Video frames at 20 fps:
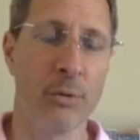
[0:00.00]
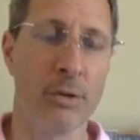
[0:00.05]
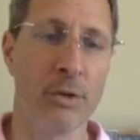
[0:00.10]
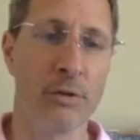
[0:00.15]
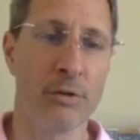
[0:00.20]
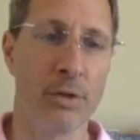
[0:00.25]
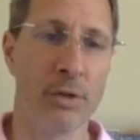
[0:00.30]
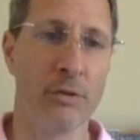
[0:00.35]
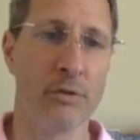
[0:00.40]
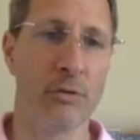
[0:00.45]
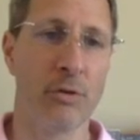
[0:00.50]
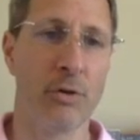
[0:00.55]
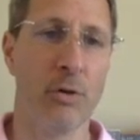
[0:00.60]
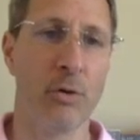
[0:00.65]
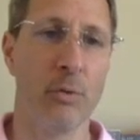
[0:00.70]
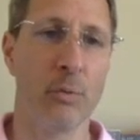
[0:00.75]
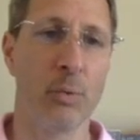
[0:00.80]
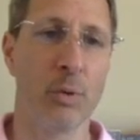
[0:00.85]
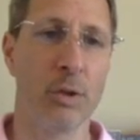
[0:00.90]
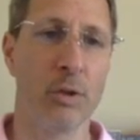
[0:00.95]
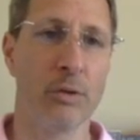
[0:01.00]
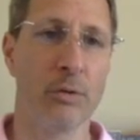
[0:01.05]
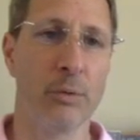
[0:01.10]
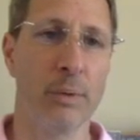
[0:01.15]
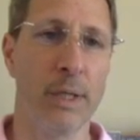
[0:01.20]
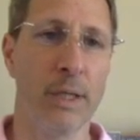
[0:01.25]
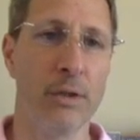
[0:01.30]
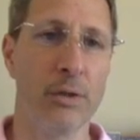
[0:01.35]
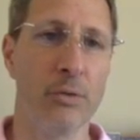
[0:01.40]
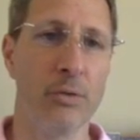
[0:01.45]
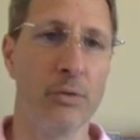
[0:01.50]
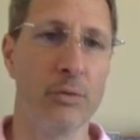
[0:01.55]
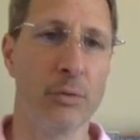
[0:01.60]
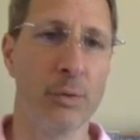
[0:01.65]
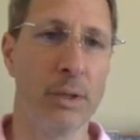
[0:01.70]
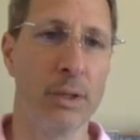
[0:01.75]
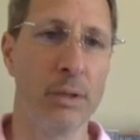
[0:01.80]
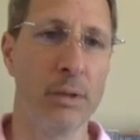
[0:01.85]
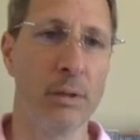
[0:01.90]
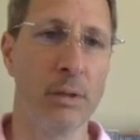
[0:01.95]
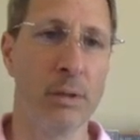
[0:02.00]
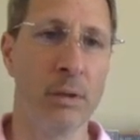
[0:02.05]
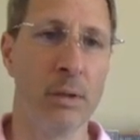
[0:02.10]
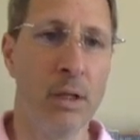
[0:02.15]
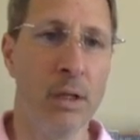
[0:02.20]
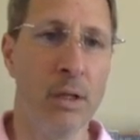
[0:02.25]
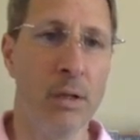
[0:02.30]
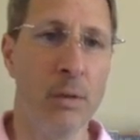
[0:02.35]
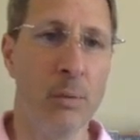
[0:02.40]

So in this test code, we're going to create a new tree.